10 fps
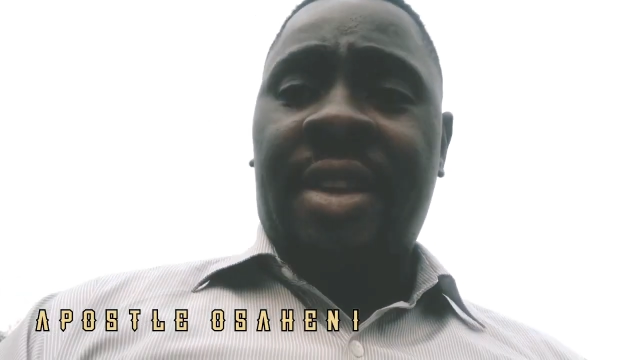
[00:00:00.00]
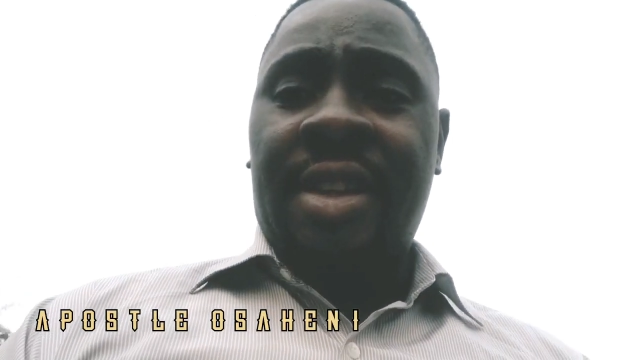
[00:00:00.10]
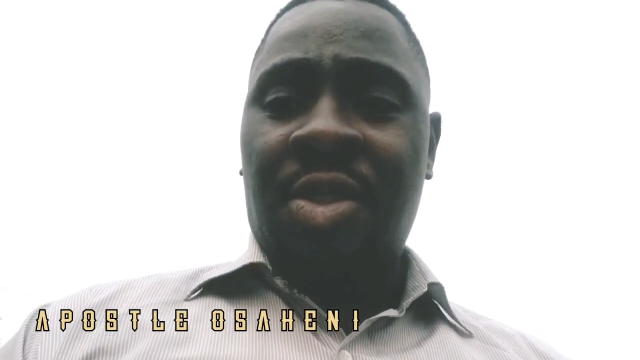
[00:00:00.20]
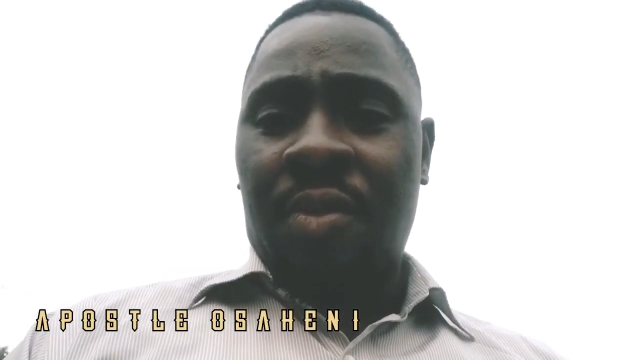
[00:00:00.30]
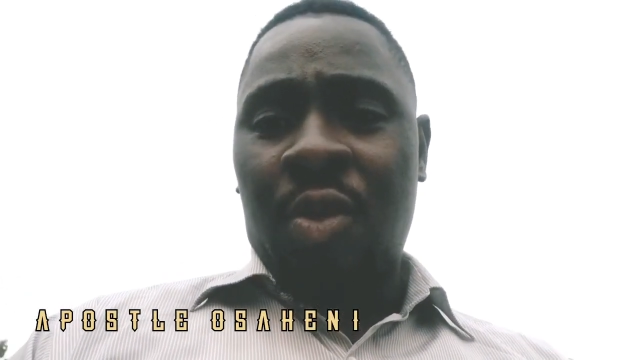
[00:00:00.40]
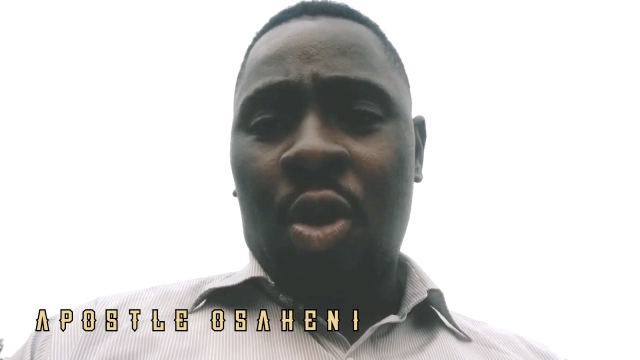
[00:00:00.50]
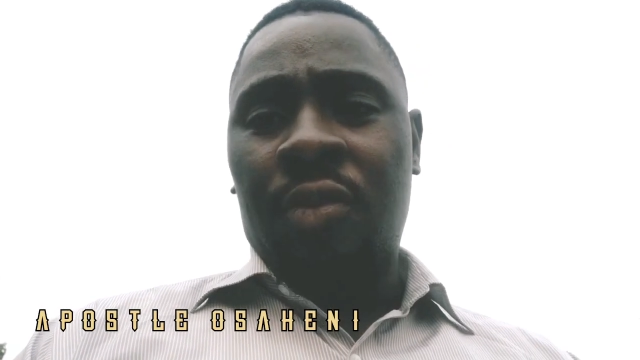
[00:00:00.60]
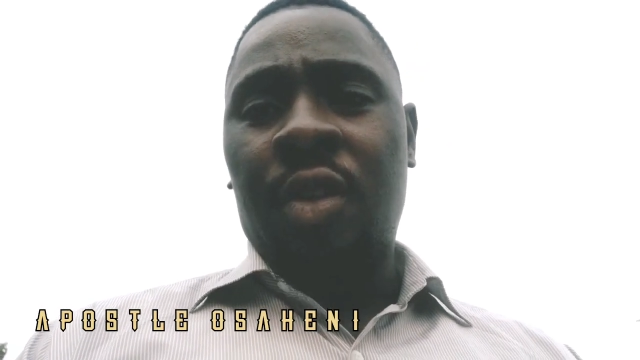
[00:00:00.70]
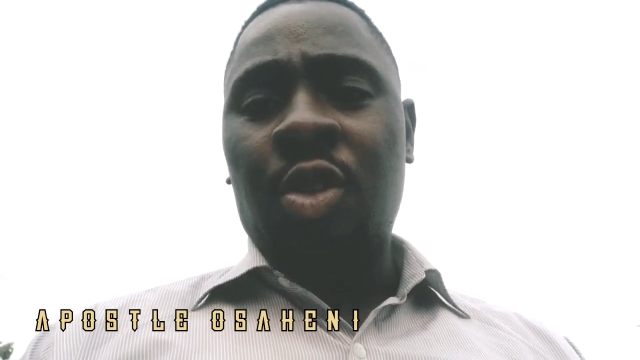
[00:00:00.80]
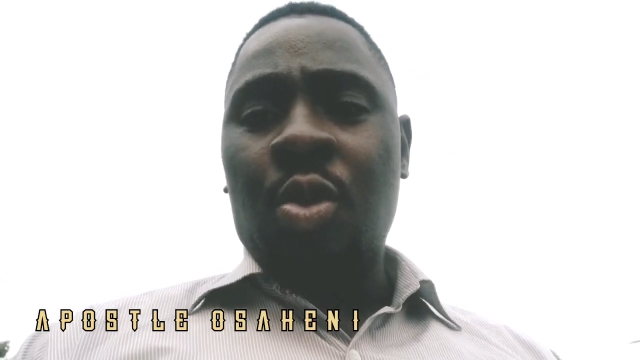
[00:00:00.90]
grace of
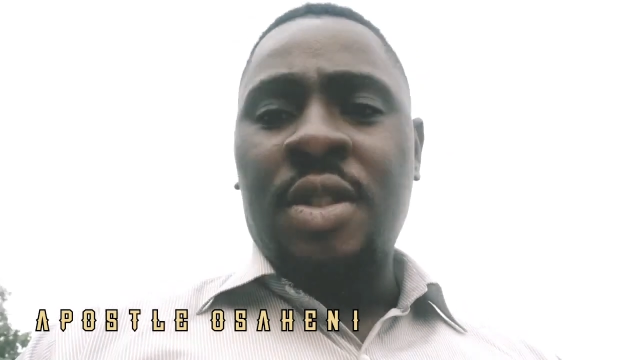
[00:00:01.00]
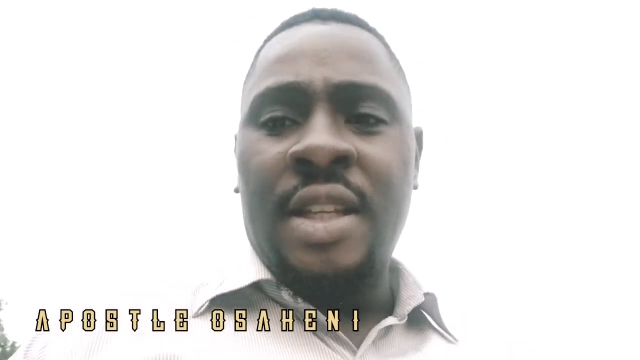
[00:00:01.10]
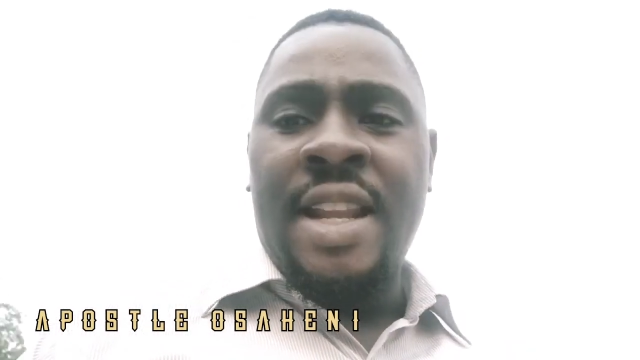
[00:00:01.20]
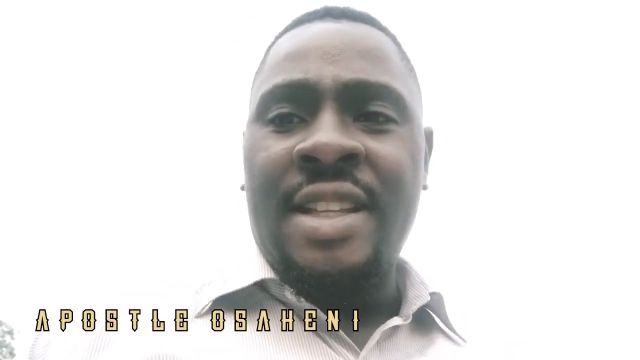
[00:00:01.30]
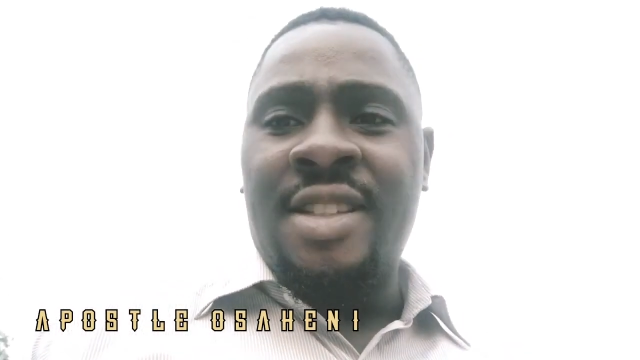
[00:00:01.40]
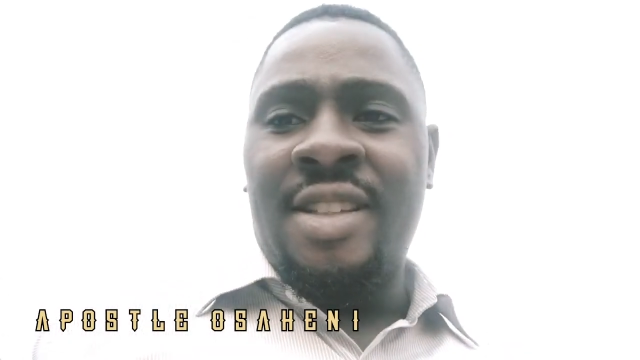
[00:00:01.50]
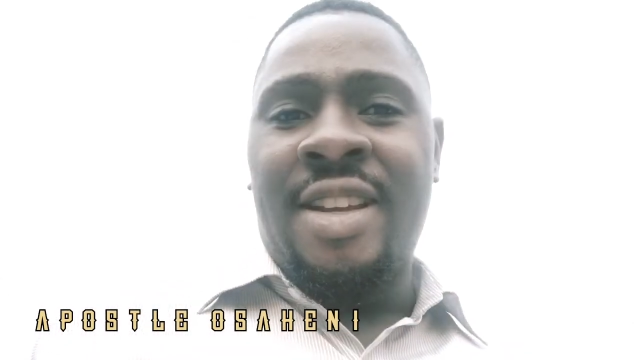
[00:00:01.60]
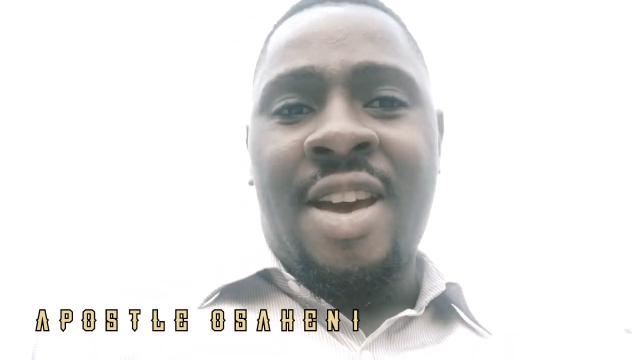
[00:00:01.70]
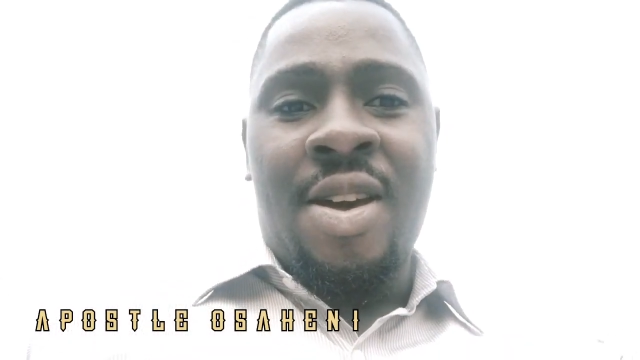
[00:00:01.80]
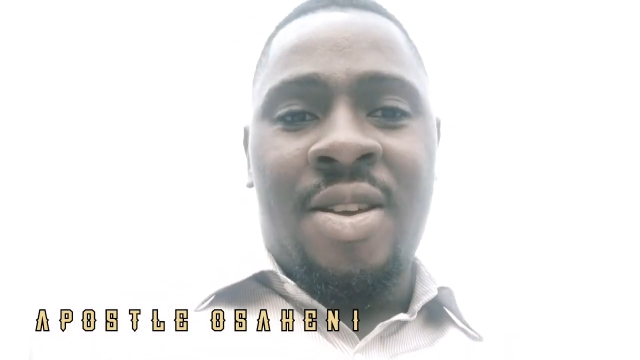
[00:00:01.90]
God, for those in
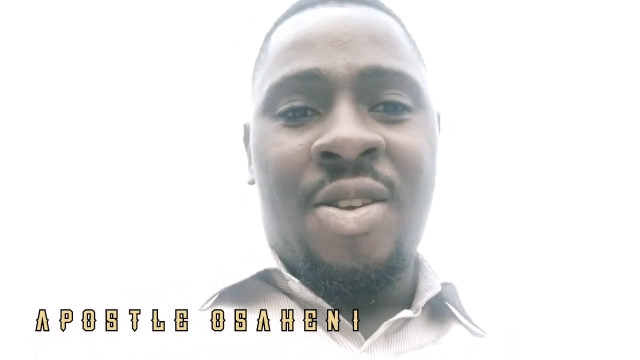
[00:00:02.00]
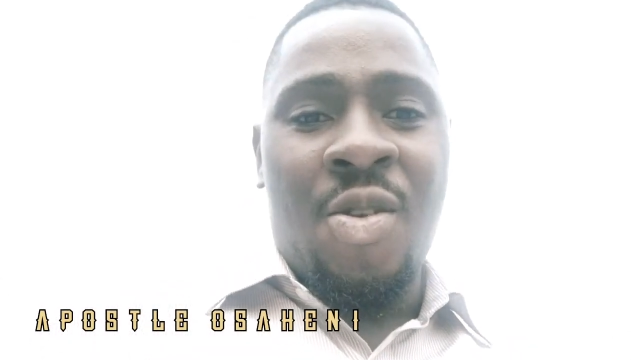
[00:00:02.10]
Nigeria,